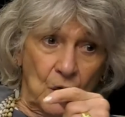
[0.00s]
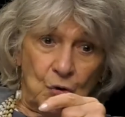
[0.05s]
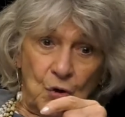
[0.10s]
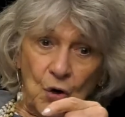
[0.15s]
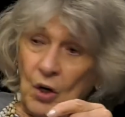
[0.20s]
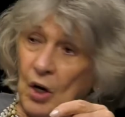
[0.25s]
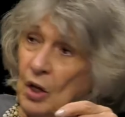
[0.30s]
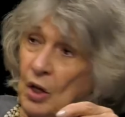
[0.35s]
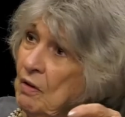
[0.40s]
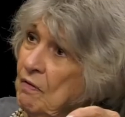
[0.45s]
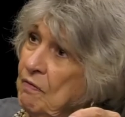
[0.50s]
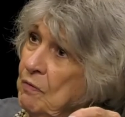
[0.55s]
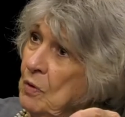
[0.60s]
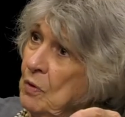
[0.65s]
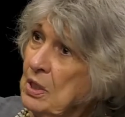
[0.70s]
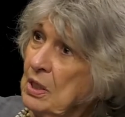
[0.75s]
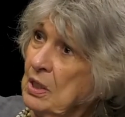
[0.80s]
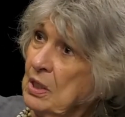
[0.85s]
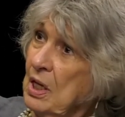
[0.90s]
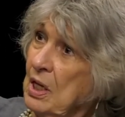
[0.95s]
turn on the
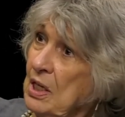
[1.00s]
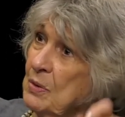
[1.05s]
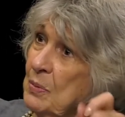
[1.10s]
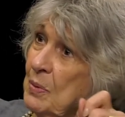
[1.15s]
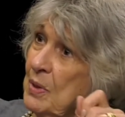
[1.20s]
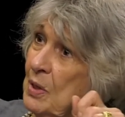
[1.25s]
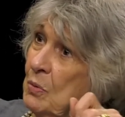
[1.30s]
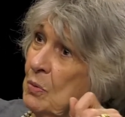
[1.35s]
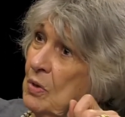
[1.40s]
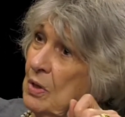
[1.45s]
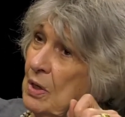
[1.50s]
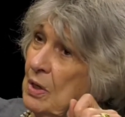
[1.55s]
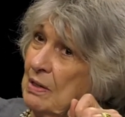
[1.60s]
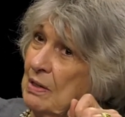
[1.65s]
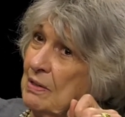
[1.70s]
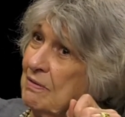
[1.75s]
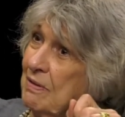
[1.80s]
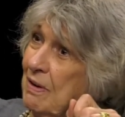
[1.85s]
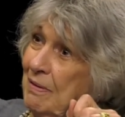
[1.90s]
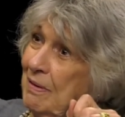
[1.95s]
faucet, that's where the water
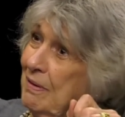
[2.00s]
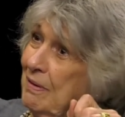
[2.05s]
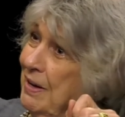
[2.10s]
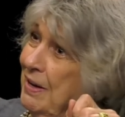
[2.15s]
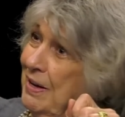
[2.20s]
comes from.